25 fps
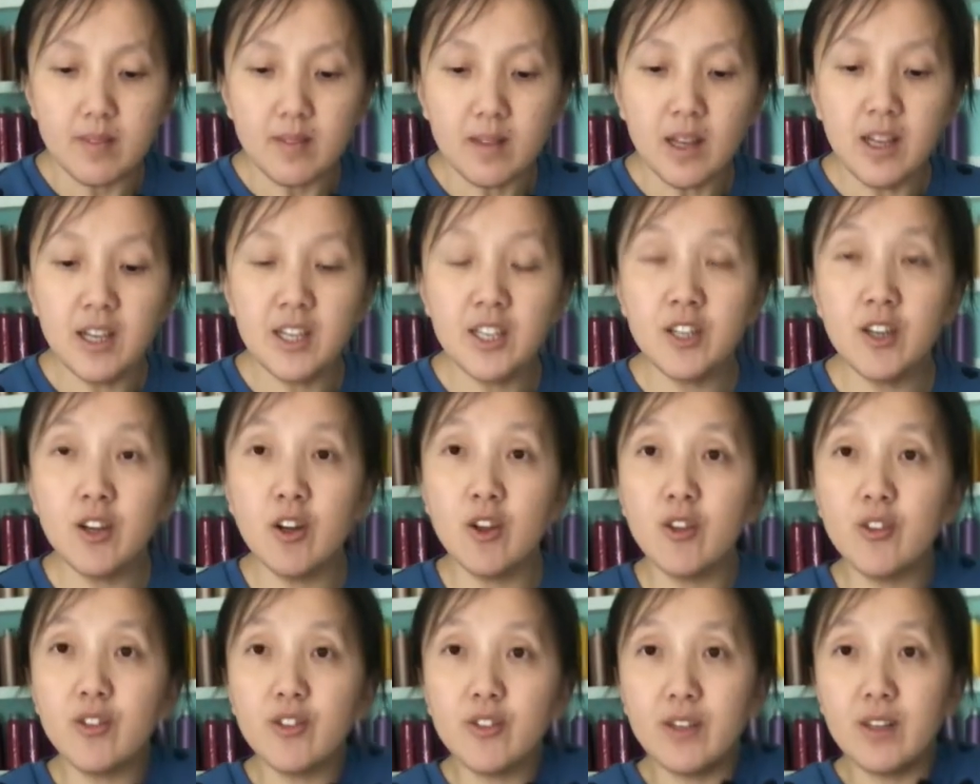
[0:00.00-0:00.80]
I
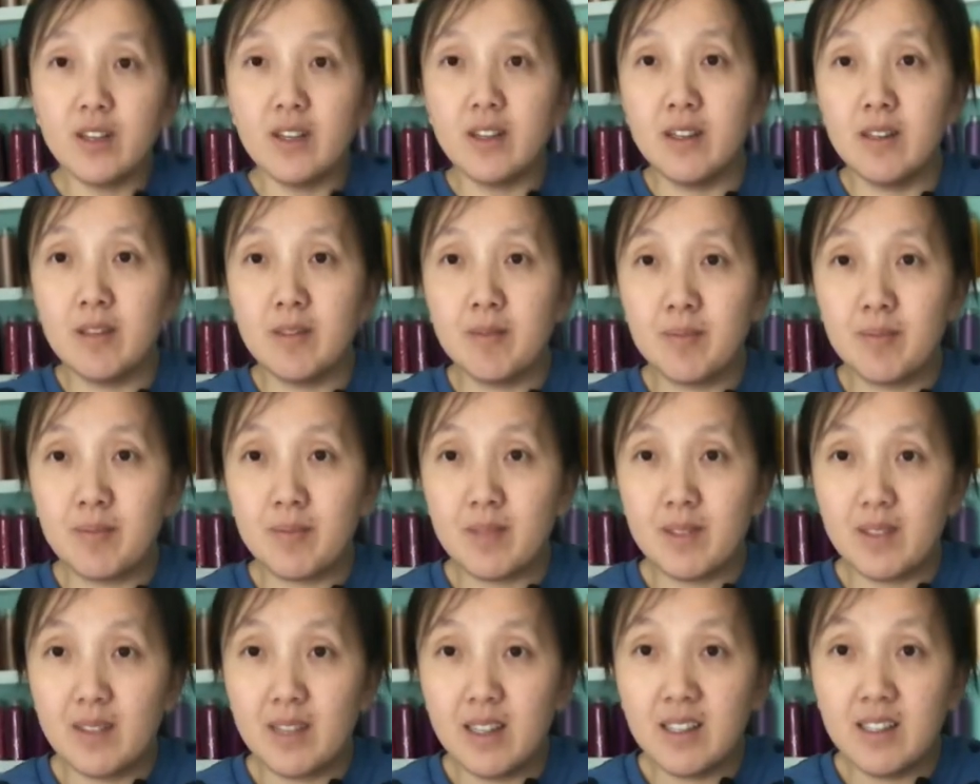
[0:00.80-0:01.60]
know
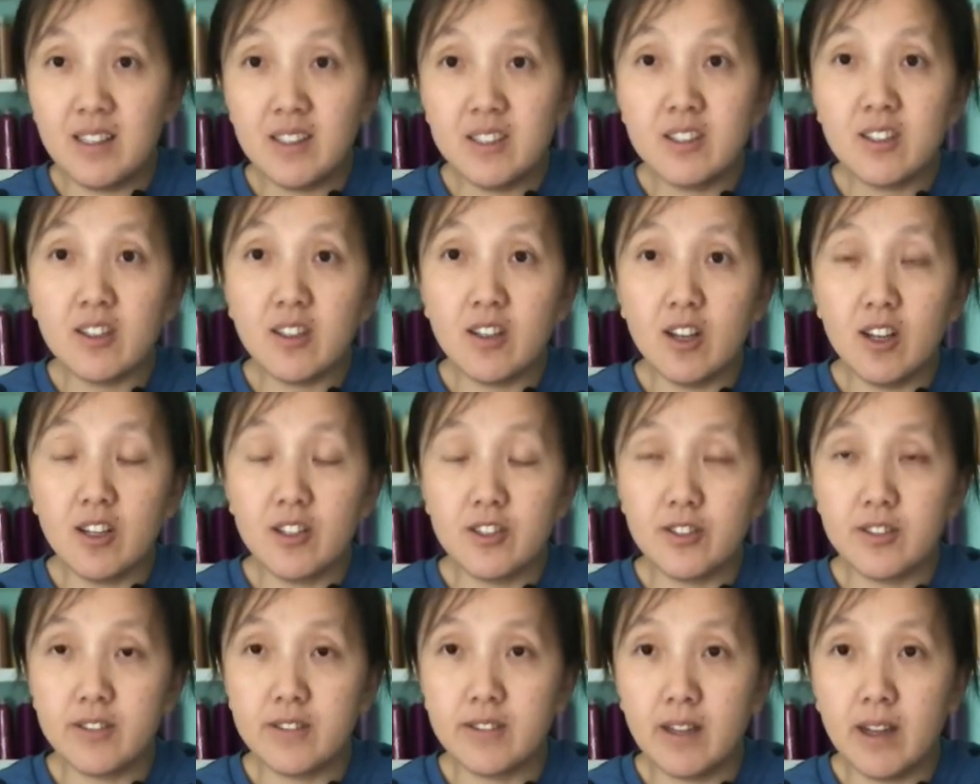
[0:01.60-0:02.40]
that is a lot
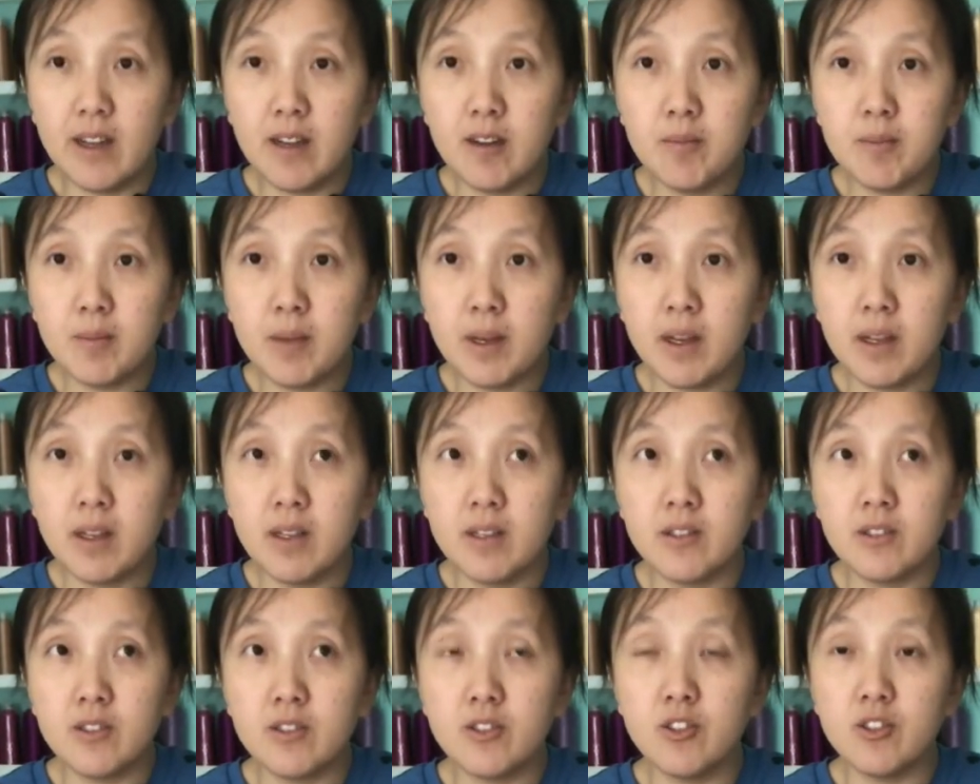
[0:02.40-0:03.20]
of step,
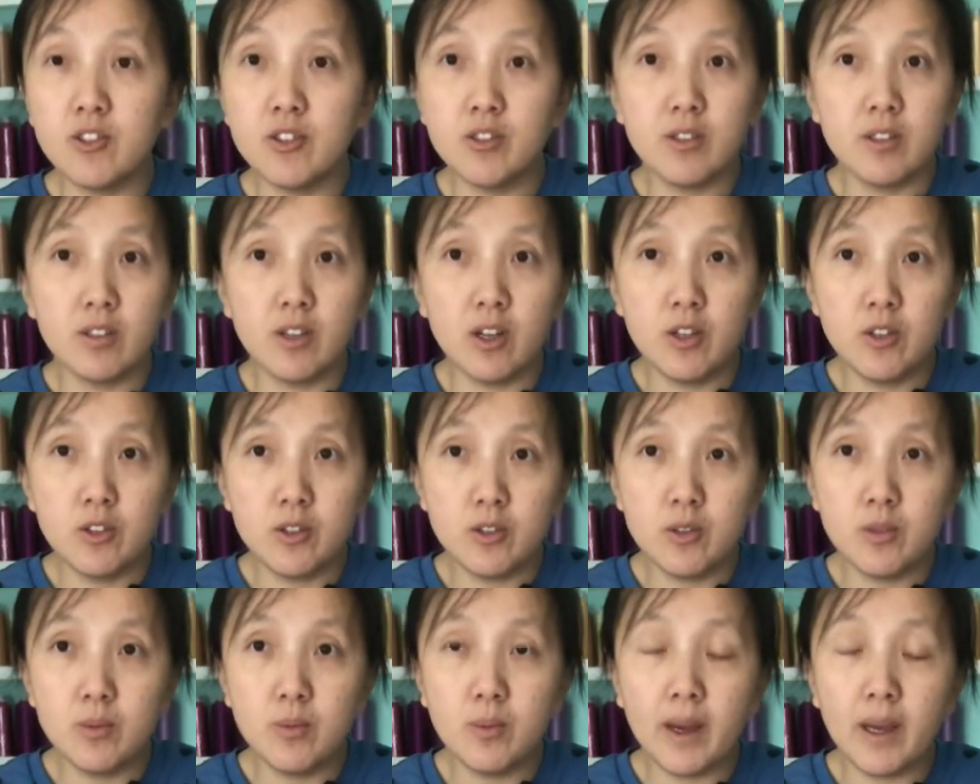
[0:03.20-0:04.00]
and there's
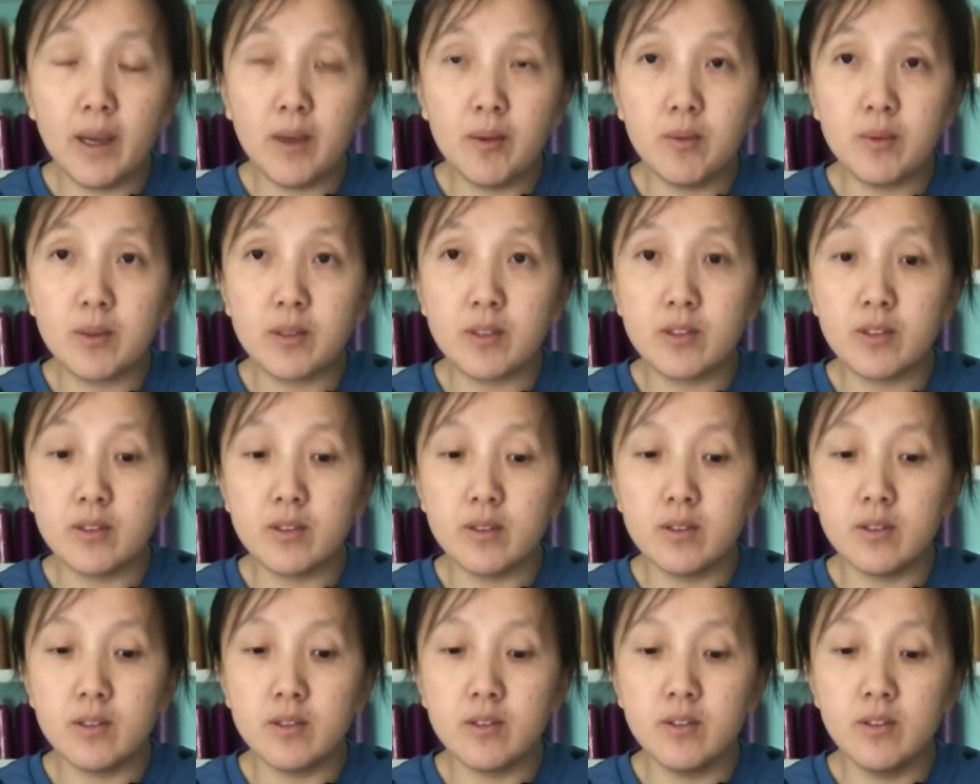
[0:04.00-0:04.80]
another way where
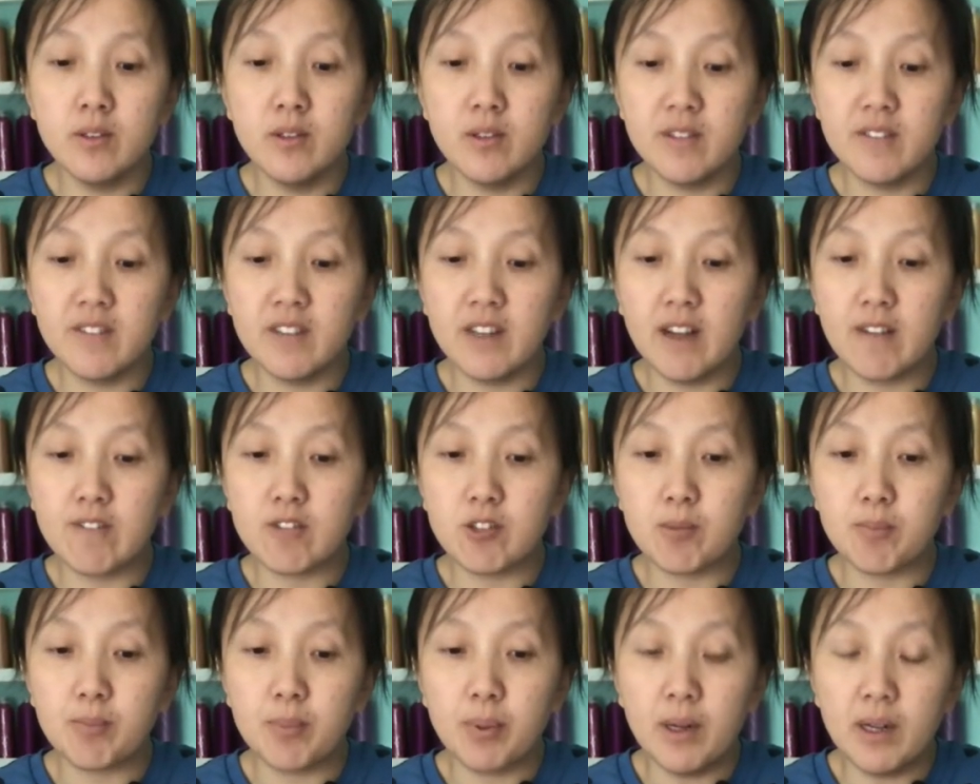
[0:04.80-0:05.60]
you don't even have
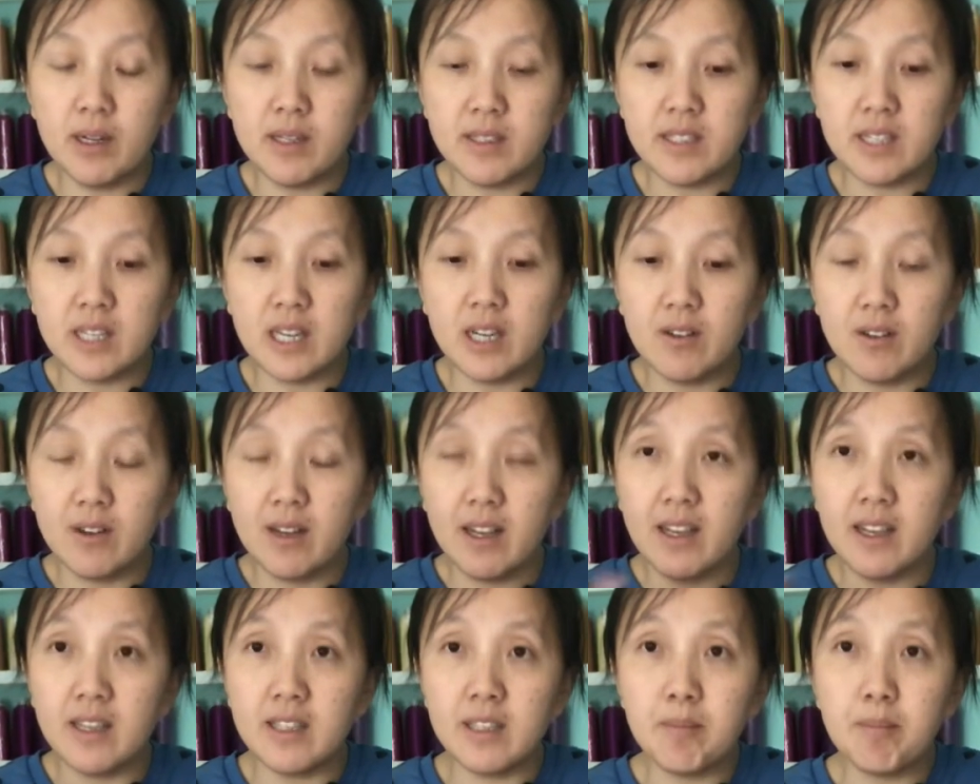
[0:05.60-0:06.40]
to print out
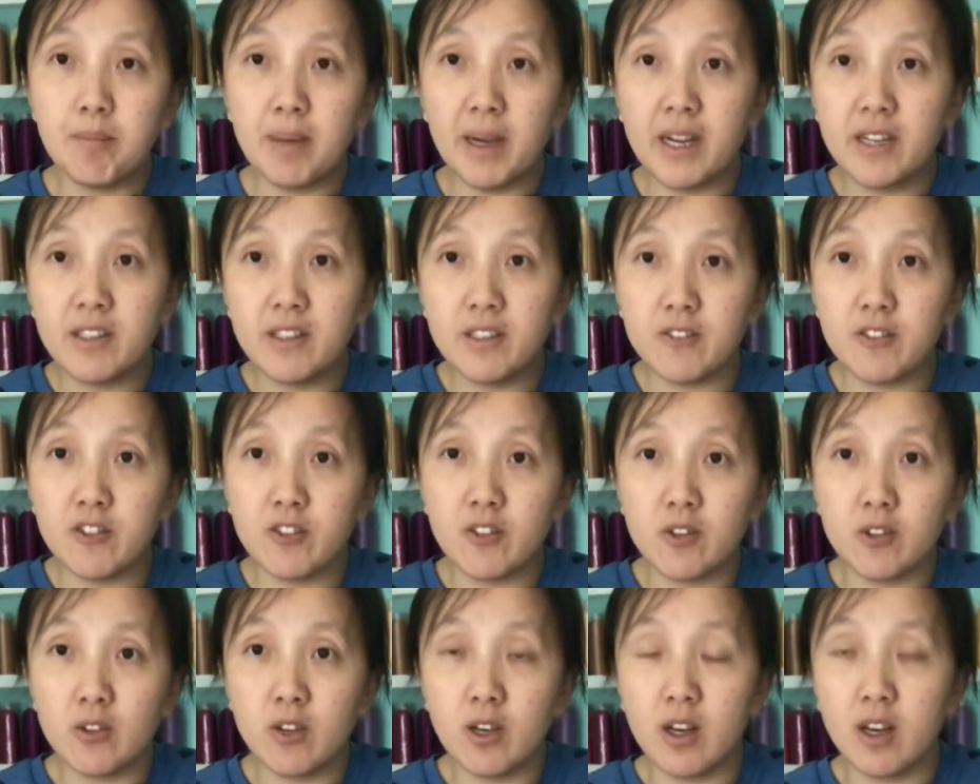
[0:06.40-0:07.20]
any pattern. If
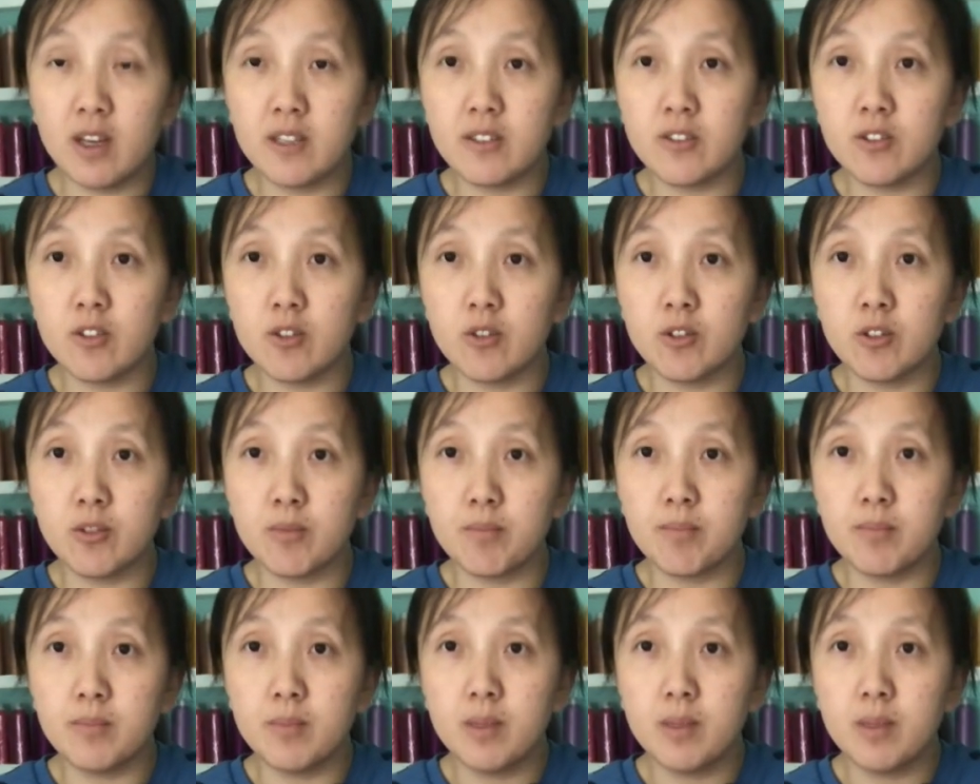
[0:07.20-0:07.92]
you guys go the